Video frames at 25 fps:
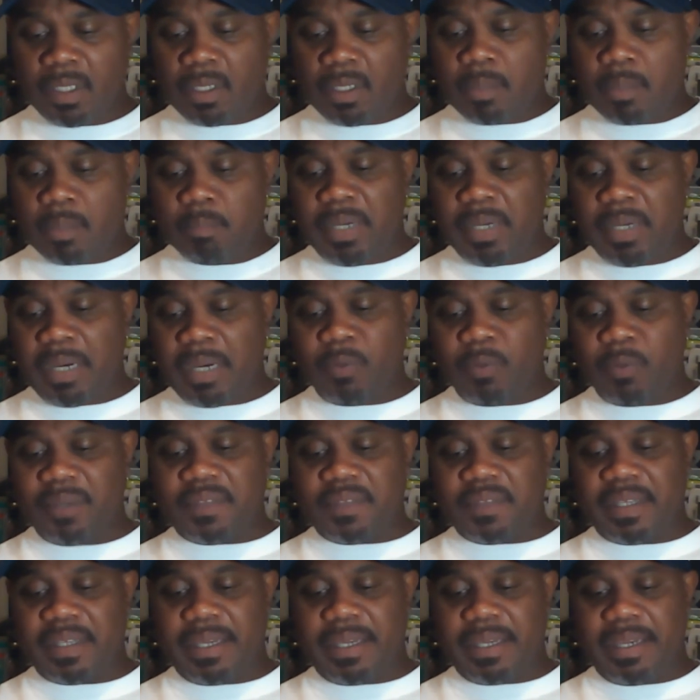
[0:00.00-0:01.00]
But with
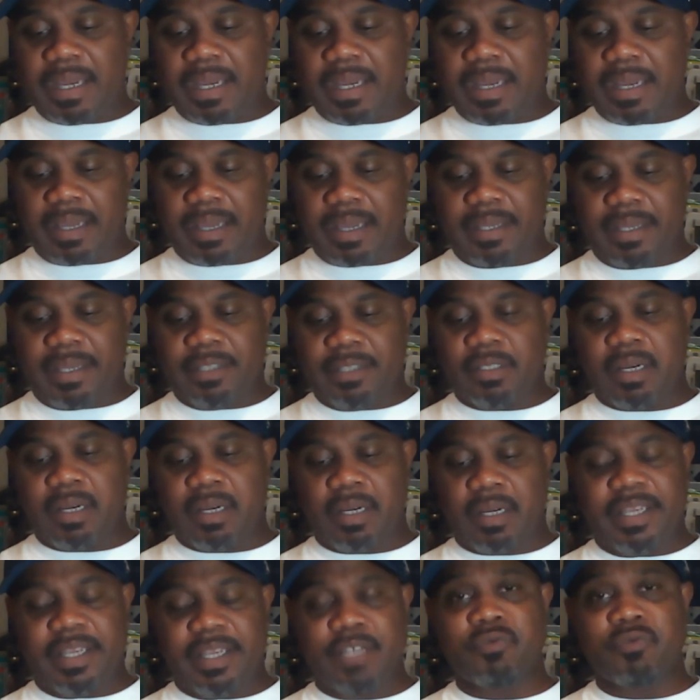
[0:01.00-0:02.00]
the
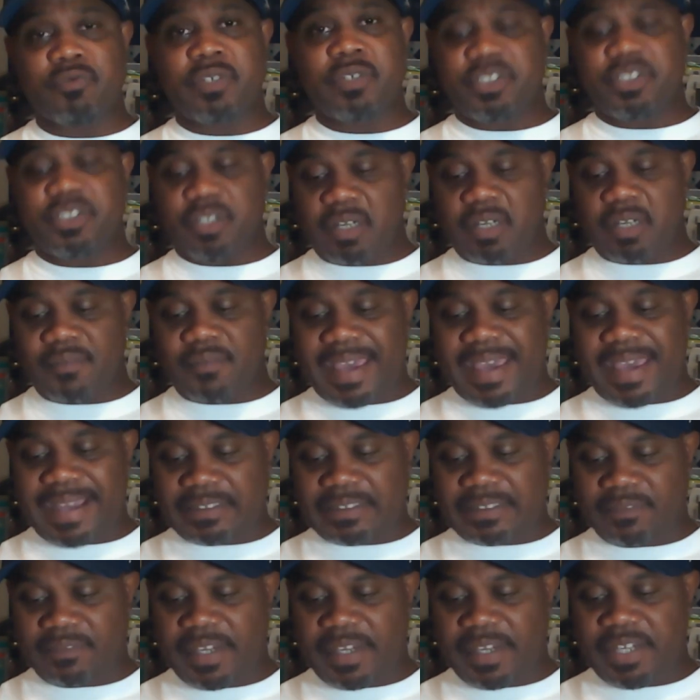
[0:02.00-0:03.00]
injury reserve
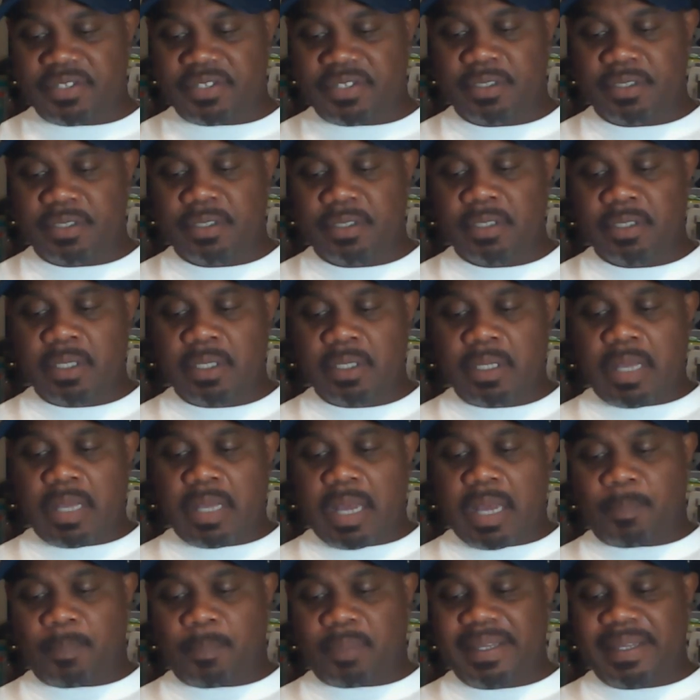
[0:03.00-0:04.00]
activation,
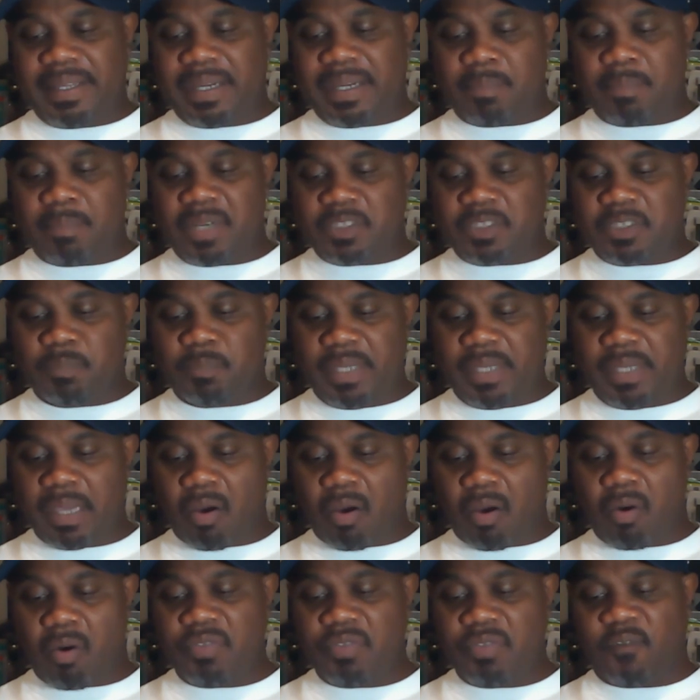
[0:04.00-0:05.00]
a player must be
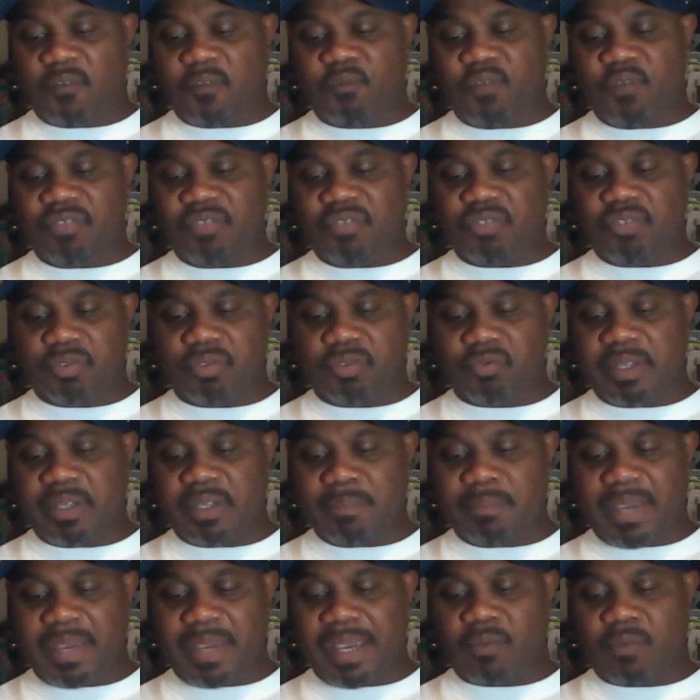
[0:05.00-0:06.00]
on the
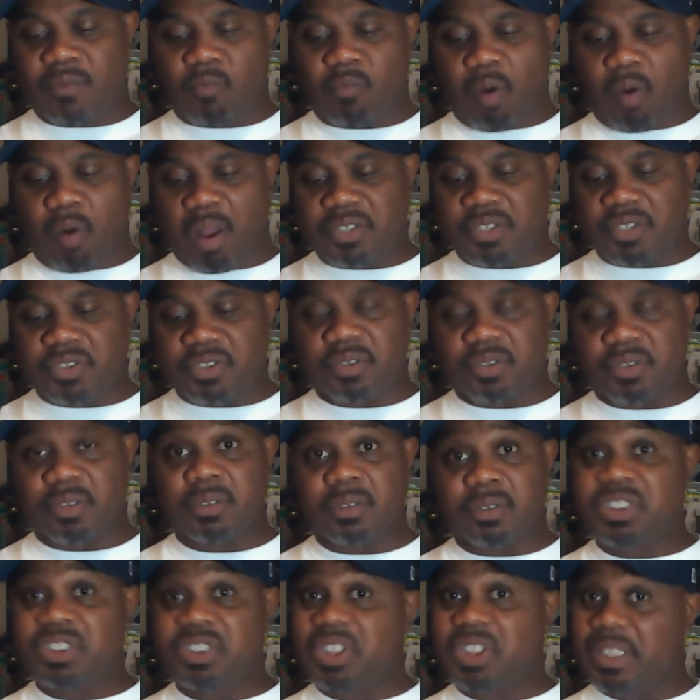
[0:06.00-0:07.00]
53-man roster
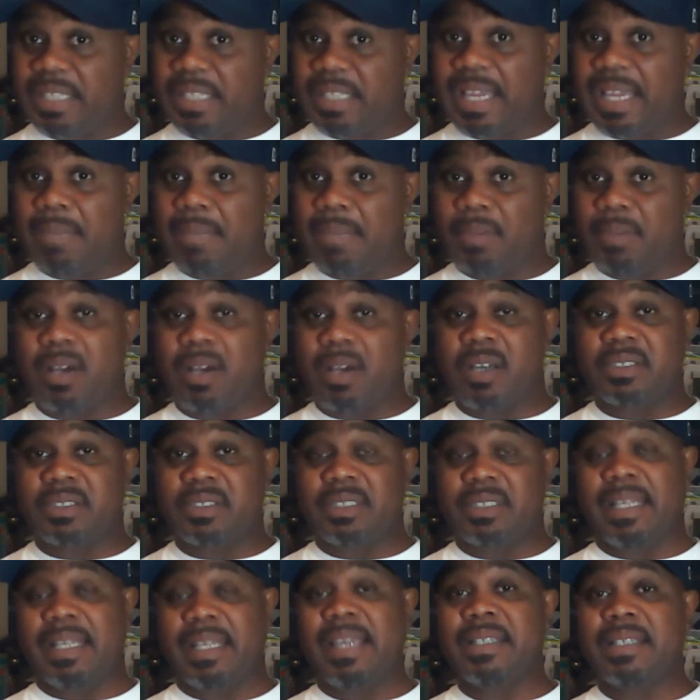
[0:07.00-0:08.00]
today, because
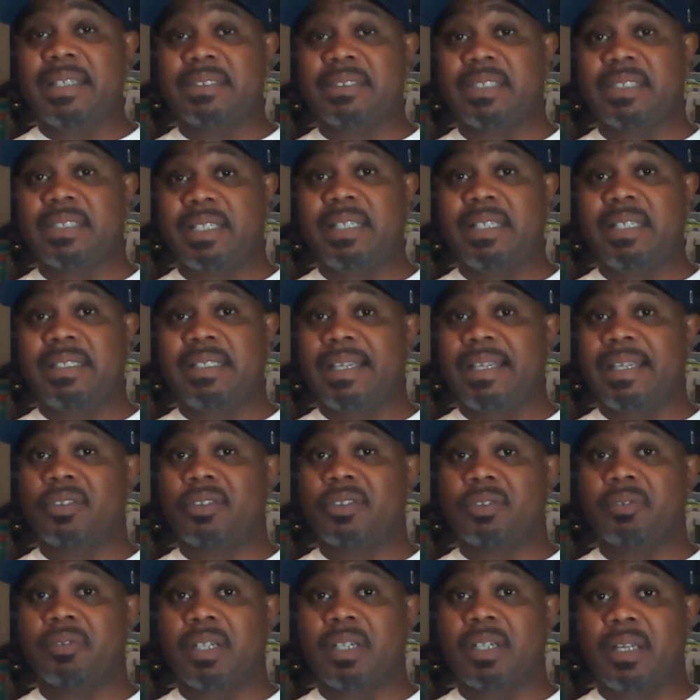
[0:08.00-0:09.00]
today is the cut day at
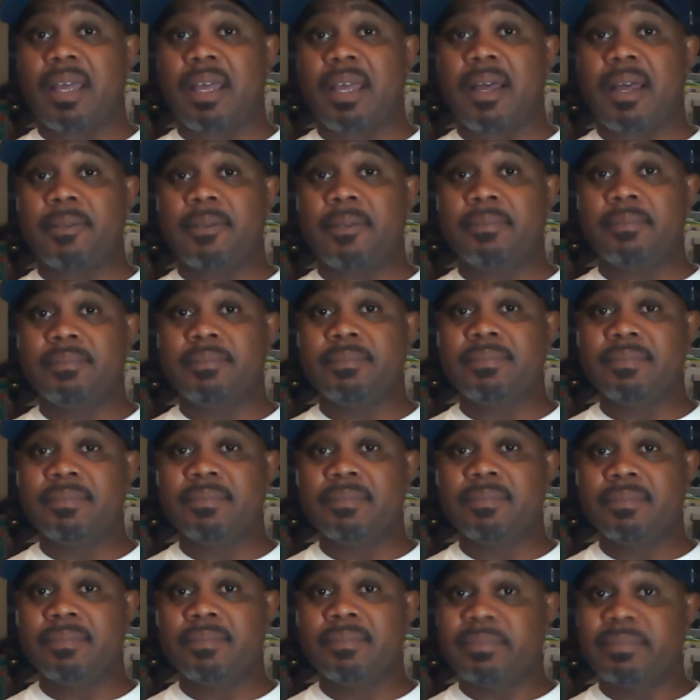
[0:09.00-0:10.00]
3 o'clock.
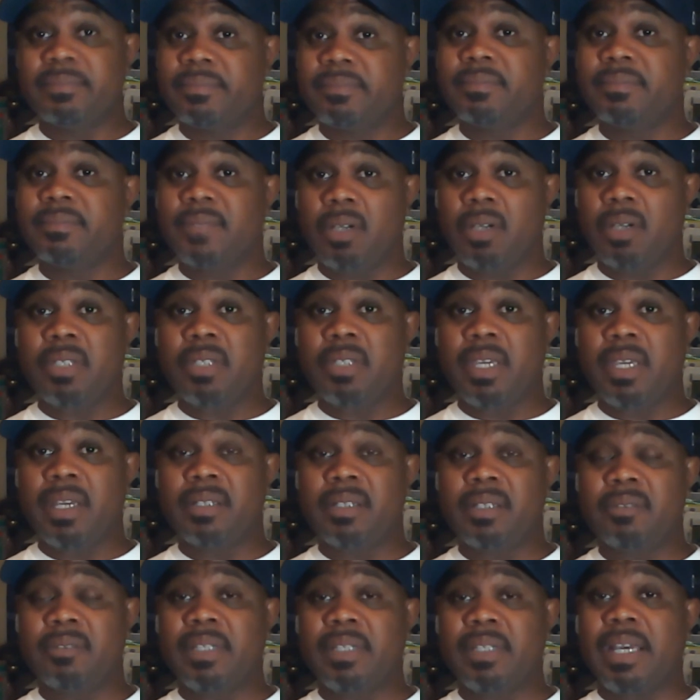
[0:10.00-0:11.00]
Oh,
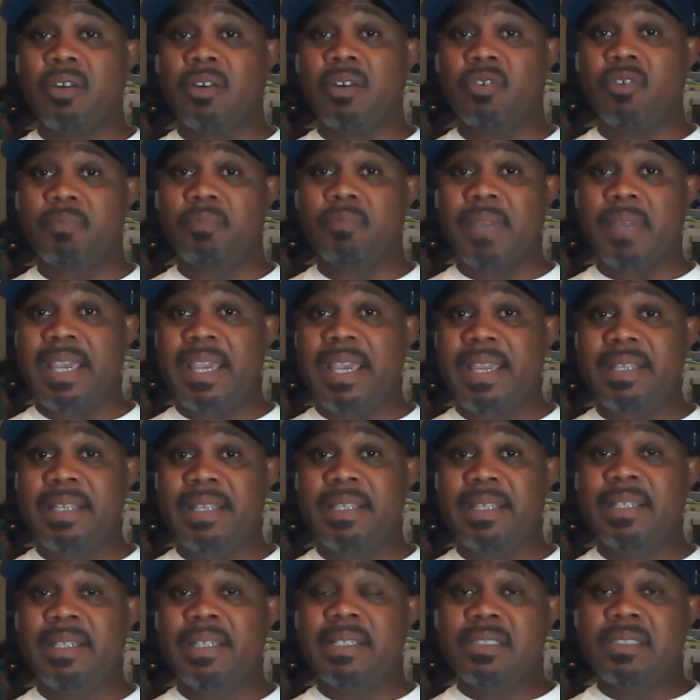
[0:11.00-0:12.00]
yeah. We got to go from
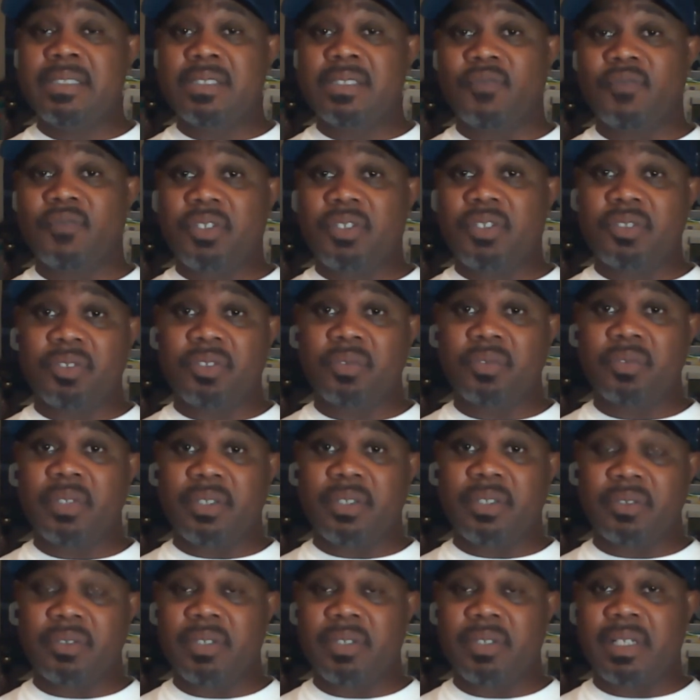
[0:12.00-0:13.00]
80 to 53
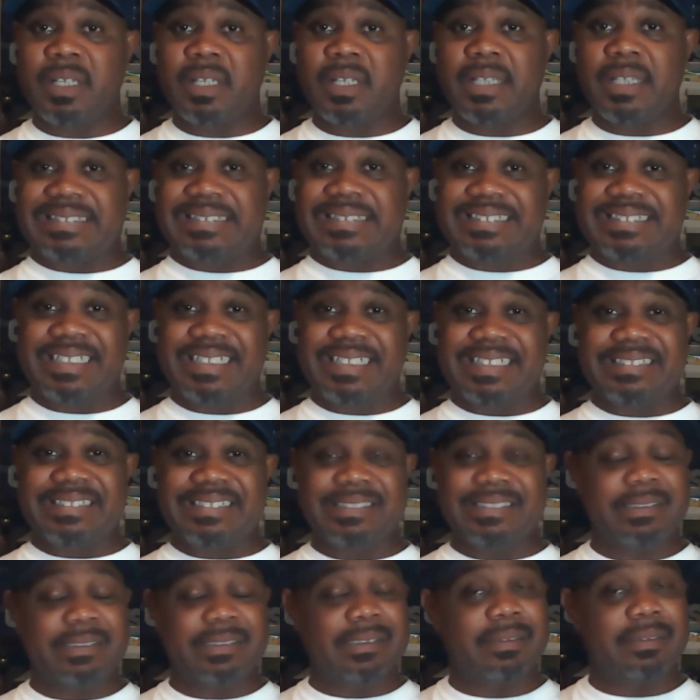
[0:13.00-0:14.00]
at 3 o'clock today.
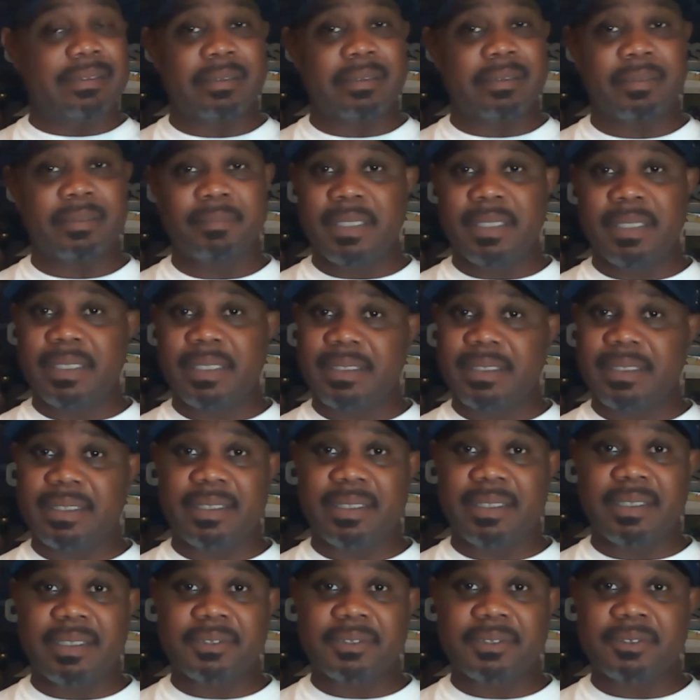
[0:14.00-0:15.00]
Oh, my
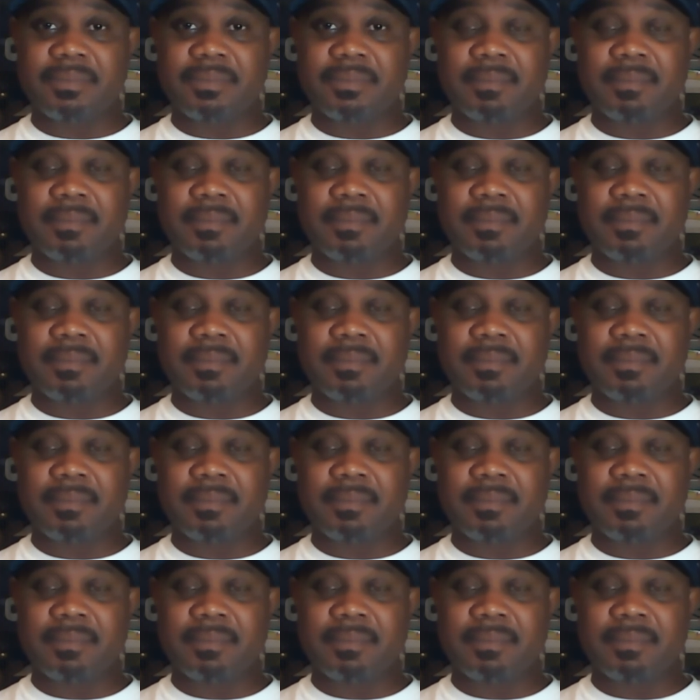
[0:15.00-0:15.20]
gosh.